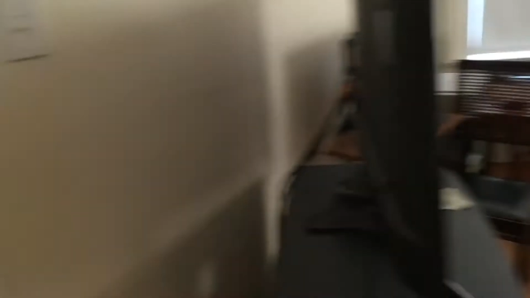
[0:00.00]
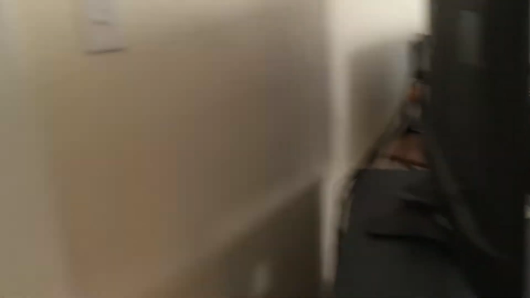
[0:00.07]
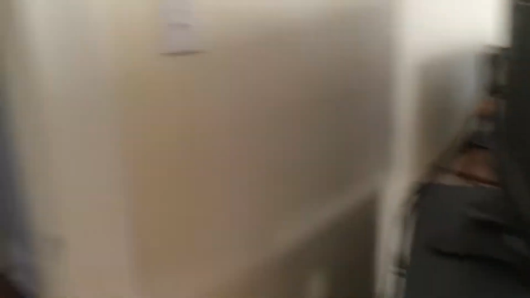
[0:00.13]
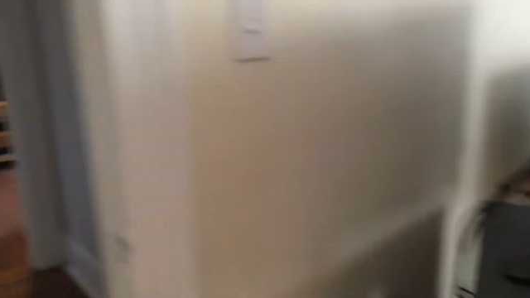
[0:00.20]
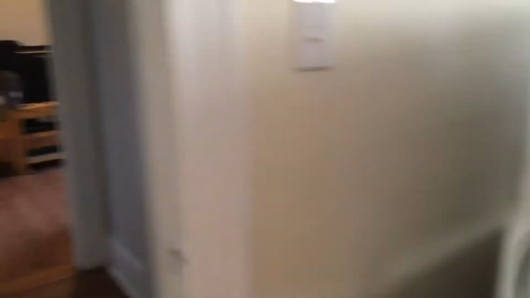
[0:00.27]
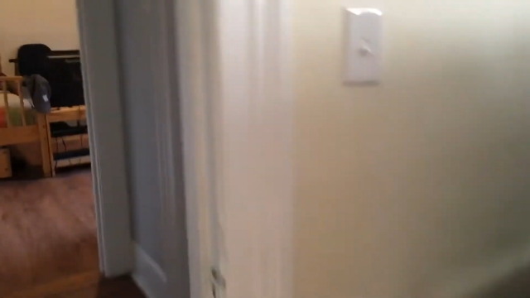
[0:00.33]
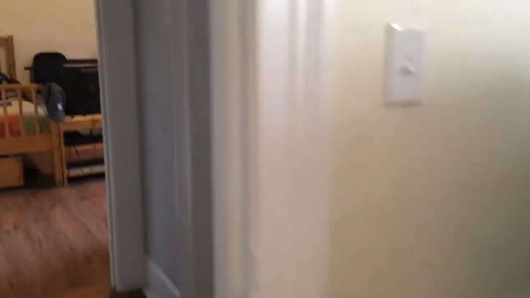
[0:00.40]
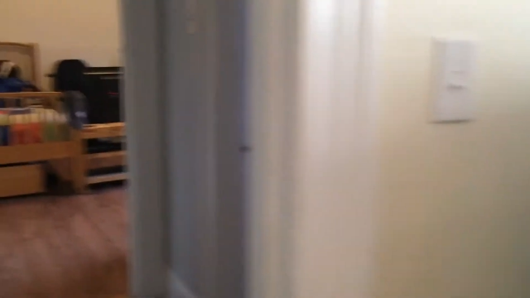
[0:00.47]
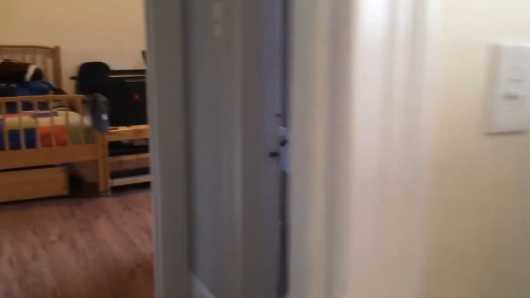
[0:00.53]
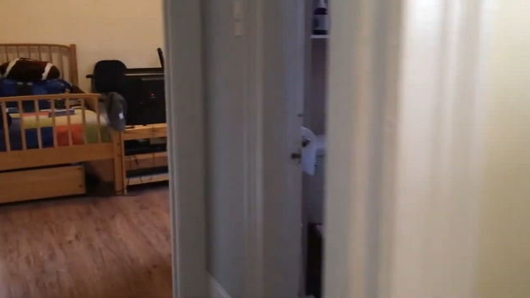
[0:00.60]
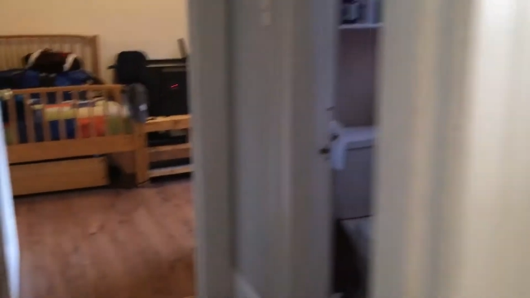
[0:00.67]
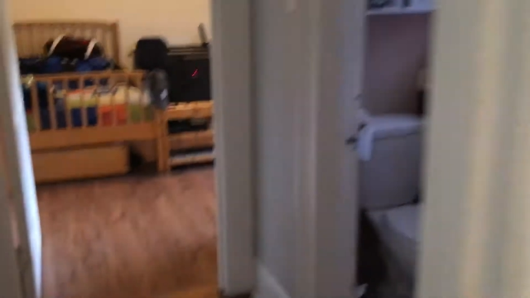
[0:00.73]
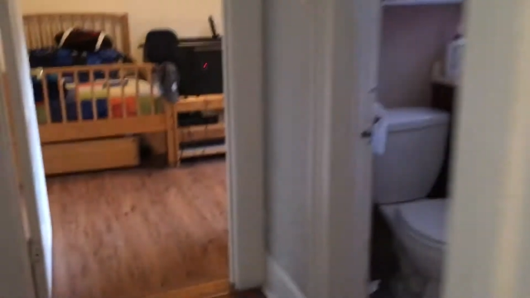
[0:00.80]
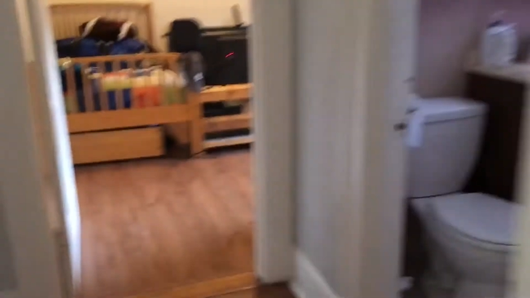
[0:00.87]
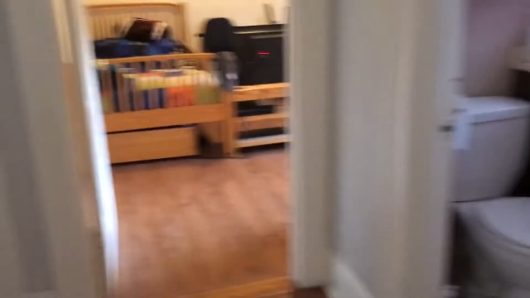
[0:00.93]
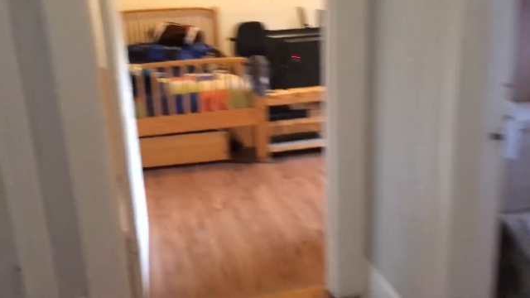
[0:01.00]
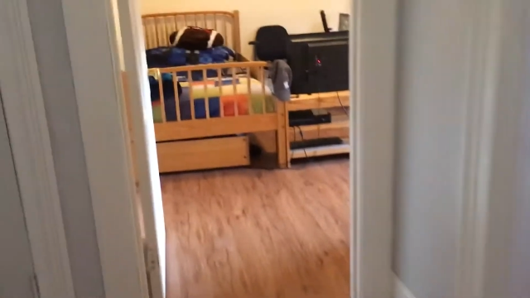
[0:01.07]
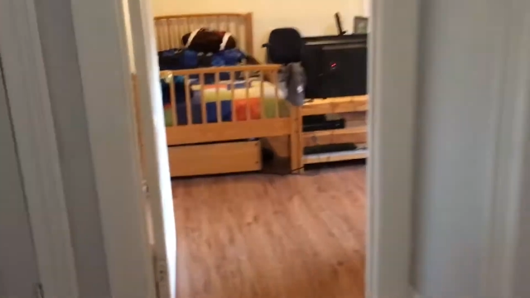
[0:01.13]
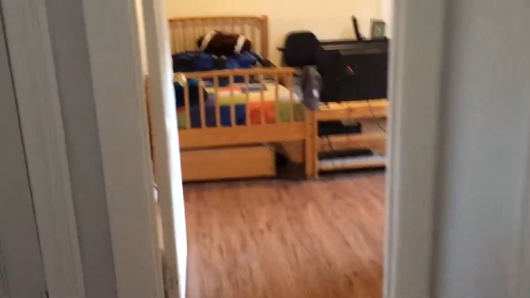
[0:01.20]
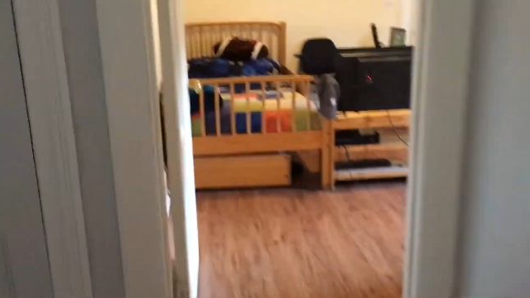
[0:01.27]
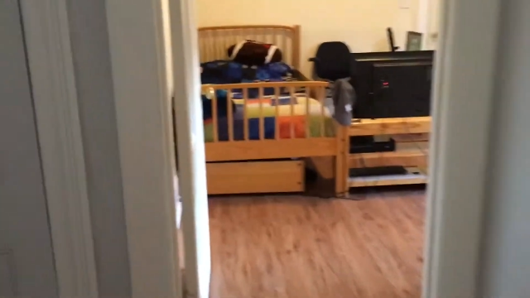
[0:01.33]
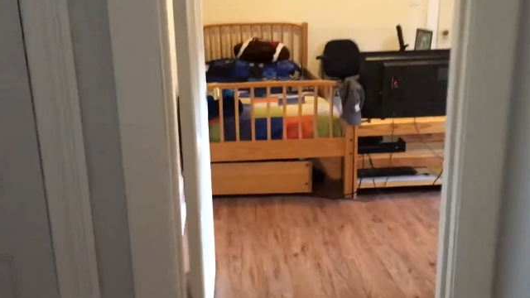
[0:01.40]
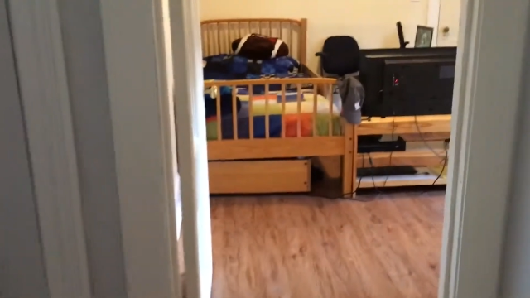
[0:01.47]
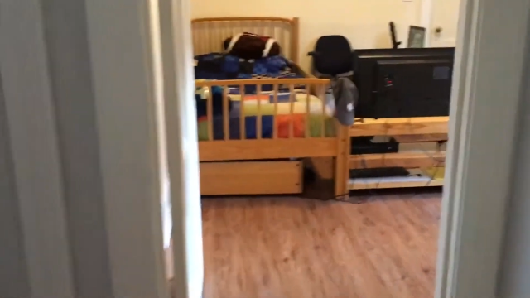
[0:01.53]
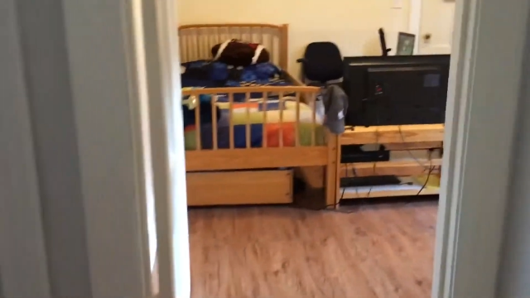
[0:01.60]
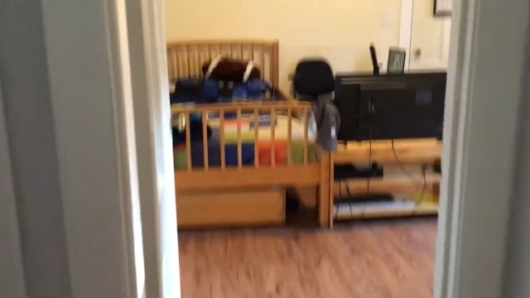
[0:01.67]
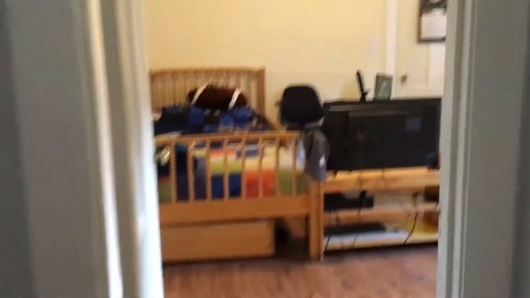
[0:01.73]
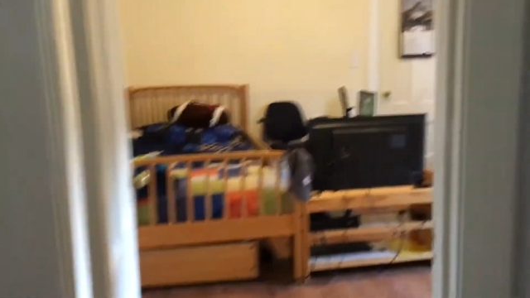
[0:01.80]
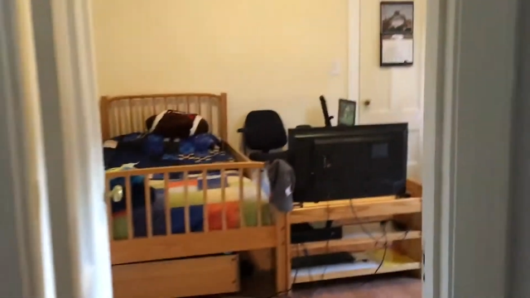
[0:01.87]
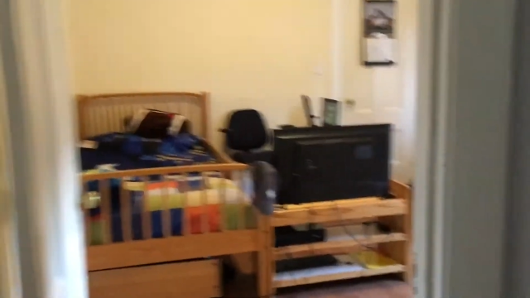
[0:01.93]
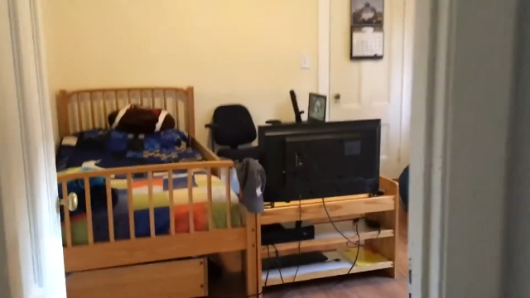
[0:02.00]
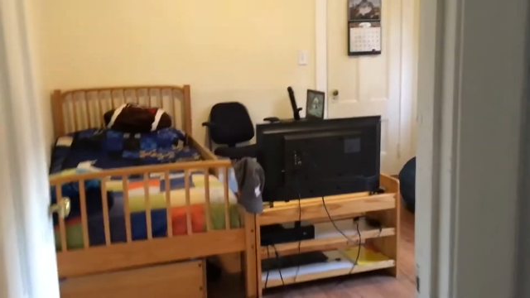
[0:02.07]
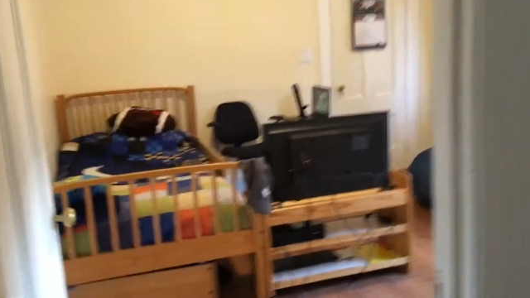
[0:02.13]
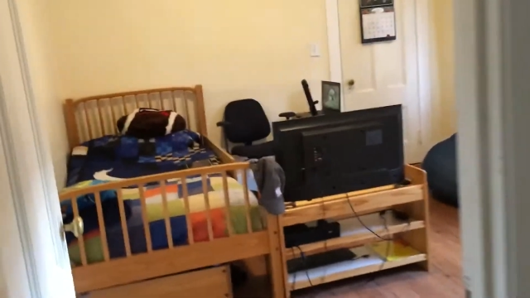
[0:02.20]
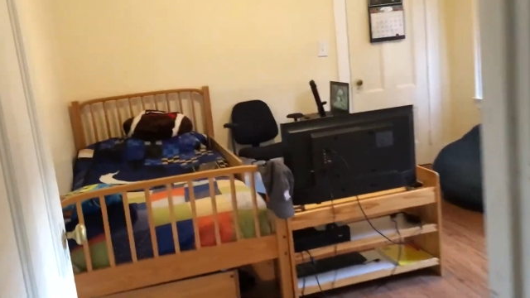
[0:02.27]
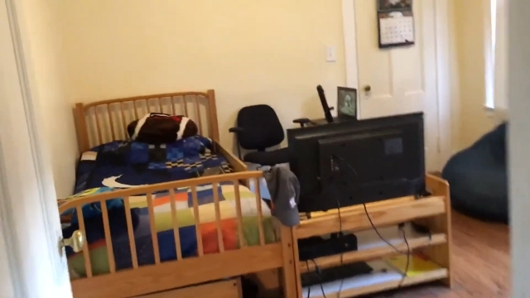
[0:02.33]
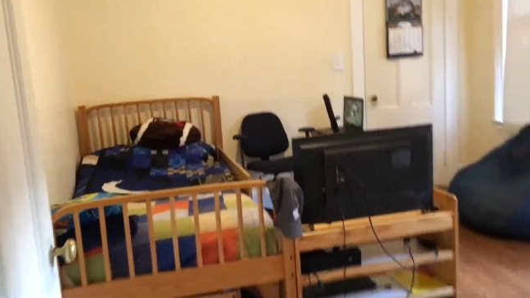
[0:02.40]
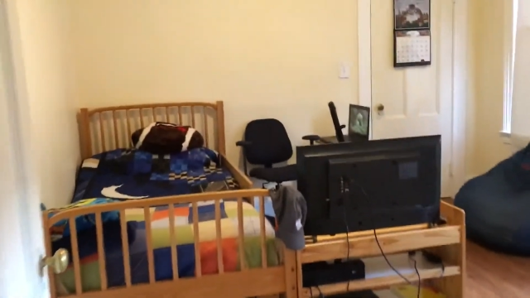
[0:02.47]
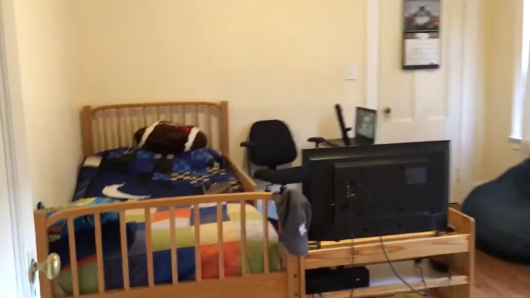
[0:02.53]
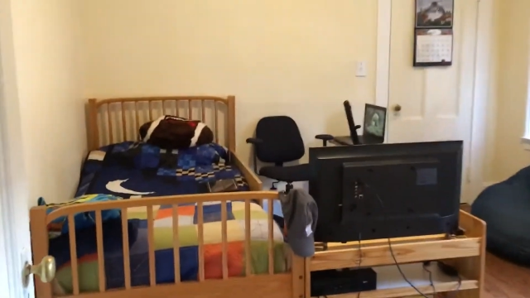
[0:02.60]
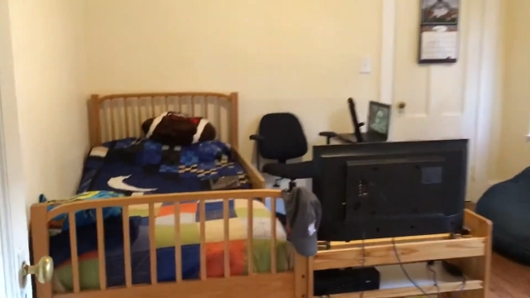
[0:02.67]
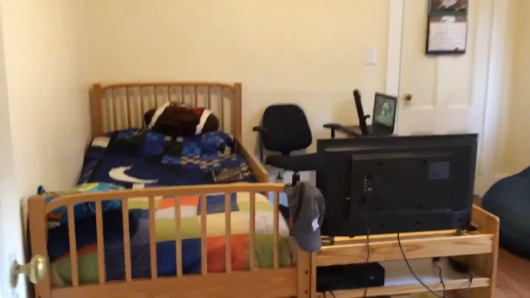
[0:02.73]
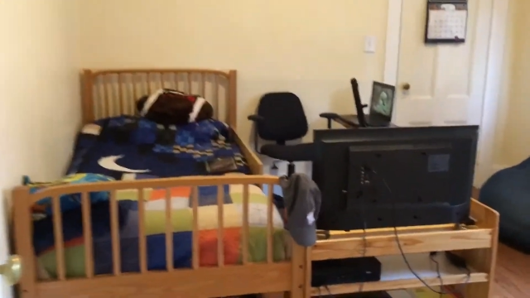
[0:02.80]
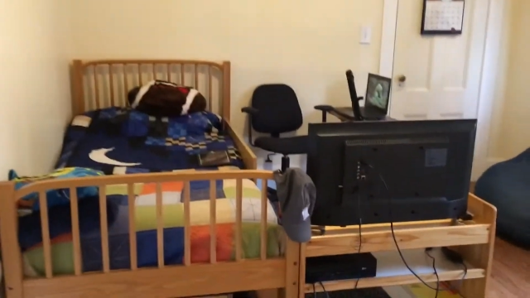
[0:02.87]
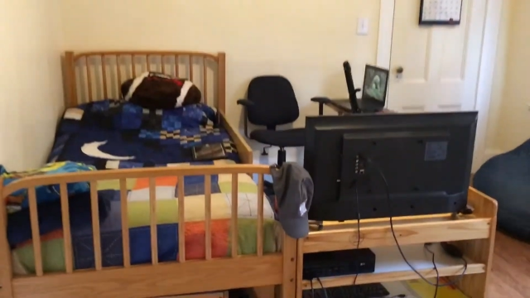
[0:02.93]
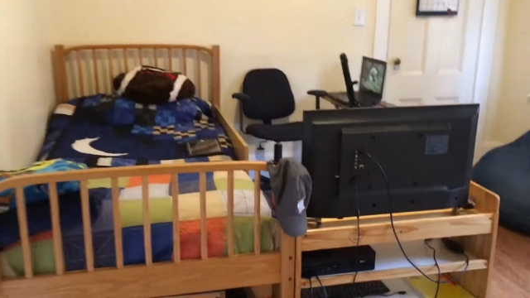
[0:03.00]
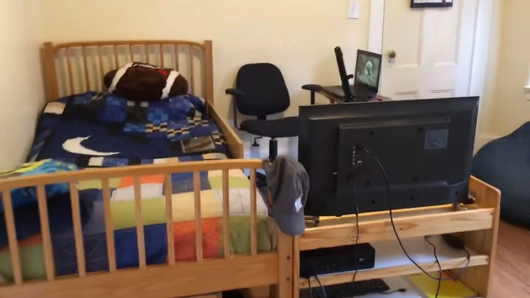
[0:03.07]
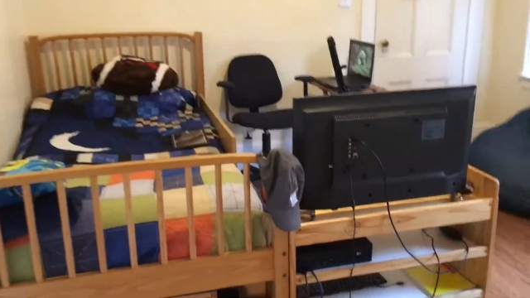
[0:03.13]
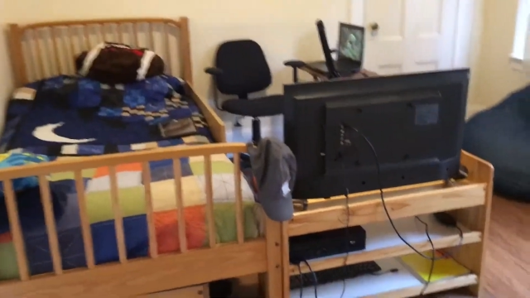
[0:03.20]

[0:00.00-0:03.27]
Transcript: (no speaker visible)